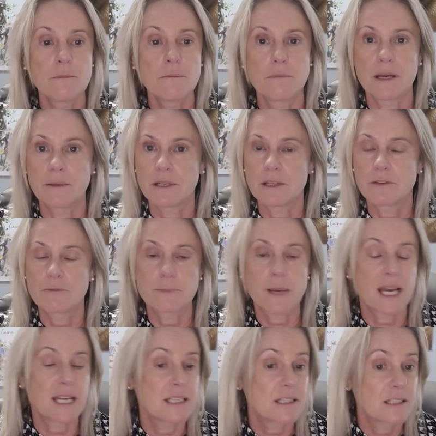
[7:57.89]
maybe
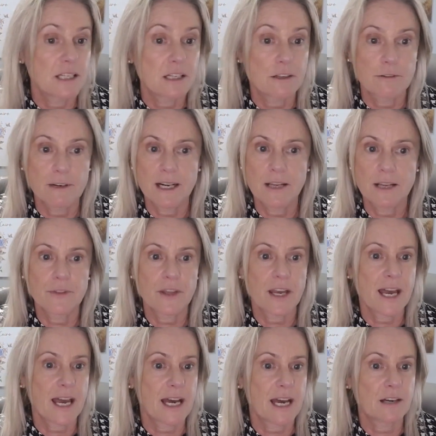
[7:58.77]
pacing around the
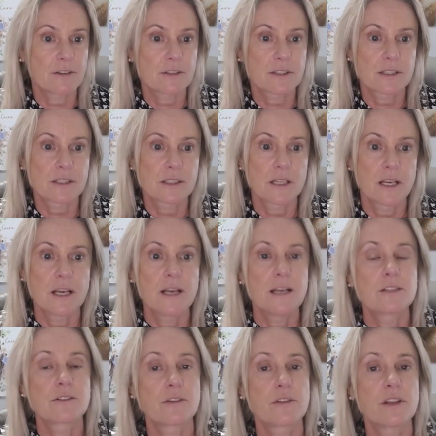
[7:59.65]
house.
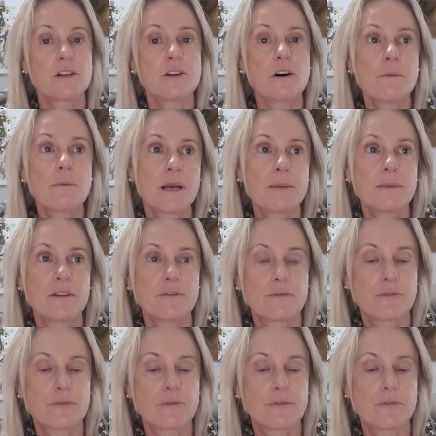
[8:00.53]
So they're not maybe